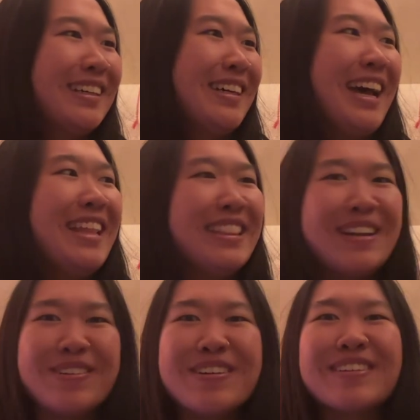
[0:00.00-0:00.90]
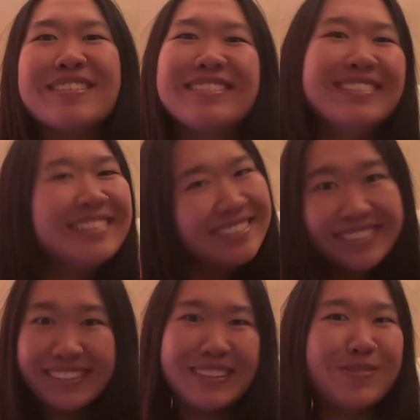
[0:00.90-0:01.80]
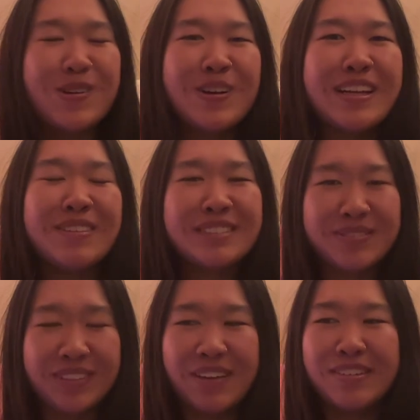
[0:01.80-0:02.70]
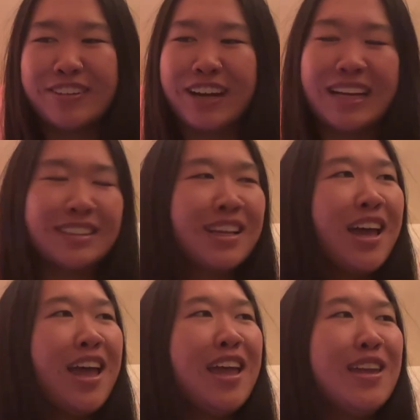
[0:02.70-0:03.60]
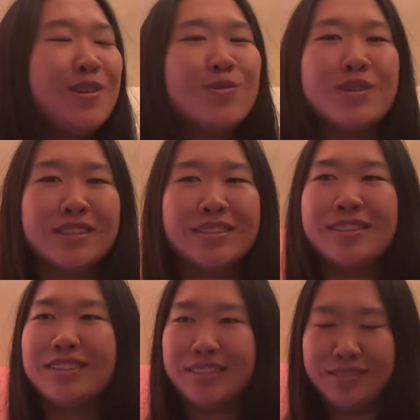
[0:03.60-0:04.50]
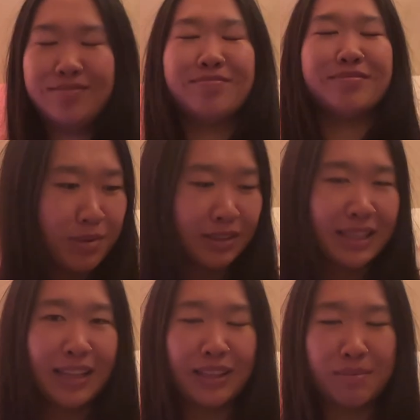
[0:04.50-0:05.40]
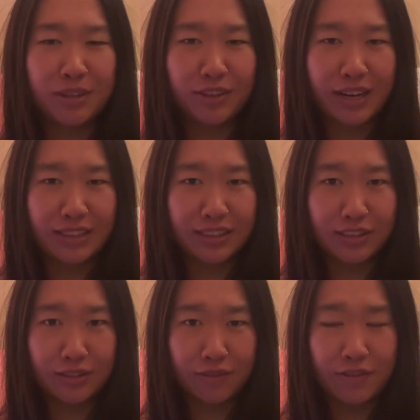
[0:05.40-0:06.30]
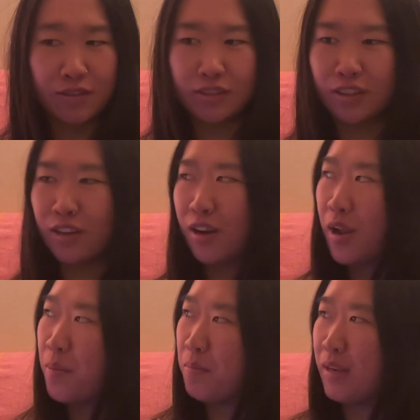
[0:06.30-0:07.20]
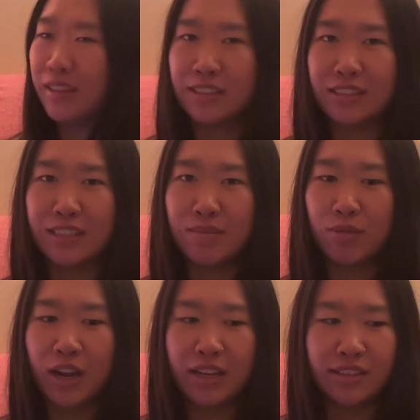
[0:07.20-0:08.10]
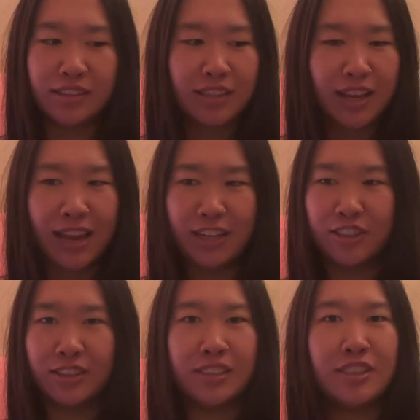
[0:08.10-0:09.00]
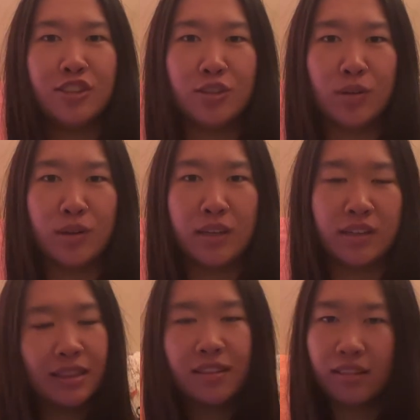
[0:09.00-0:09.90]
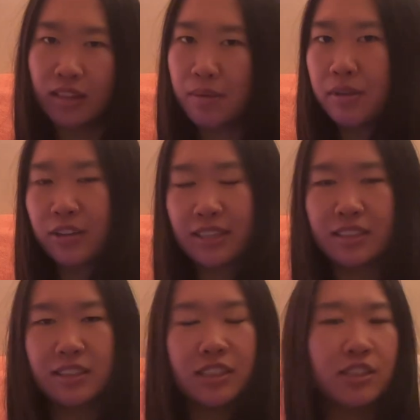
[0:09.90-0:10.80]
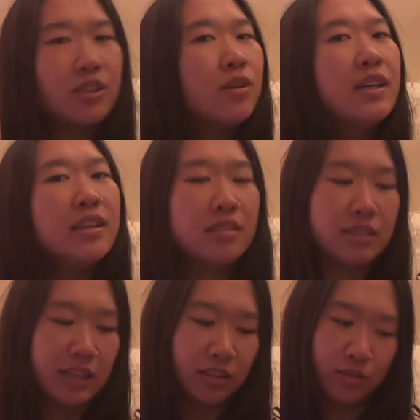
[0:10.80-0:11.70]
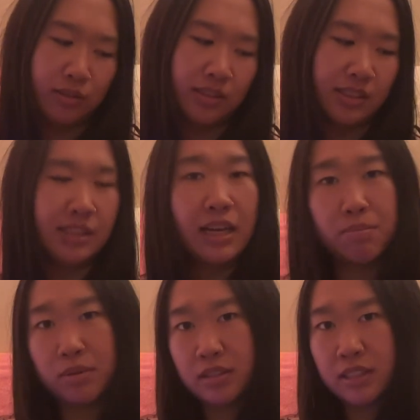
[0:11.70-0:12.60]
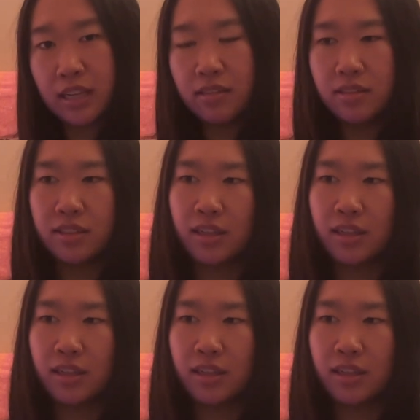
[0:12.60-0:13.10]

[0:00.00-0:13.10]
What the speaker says: and they were smoking up some lemongrass. It was, put that lemongrass in your diffuser, make the steam rice, and just enjoy. The lemongrass essential oil diluted to 10%.